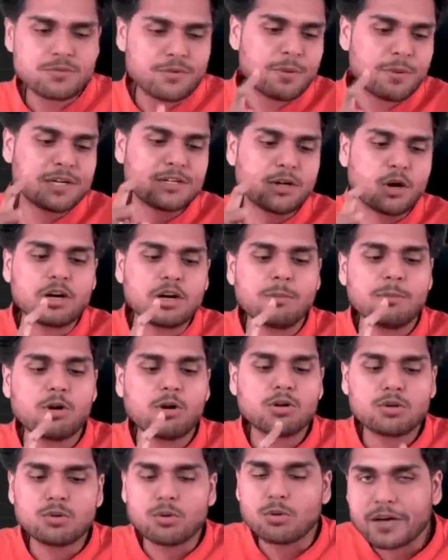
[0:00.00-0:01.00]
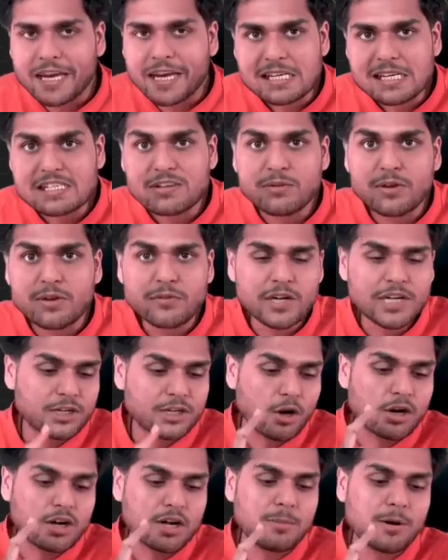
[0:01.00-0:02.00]
we will talk about cookies, we will
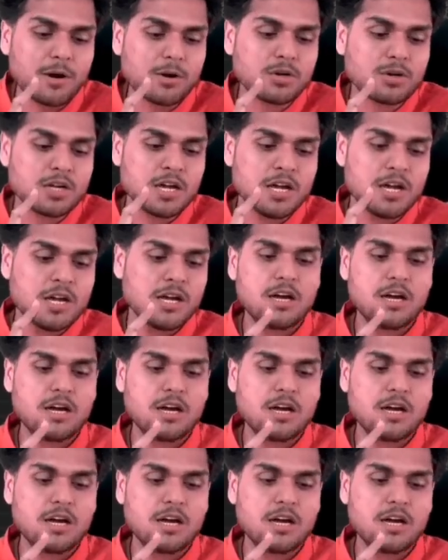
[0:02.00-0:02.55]
talk about,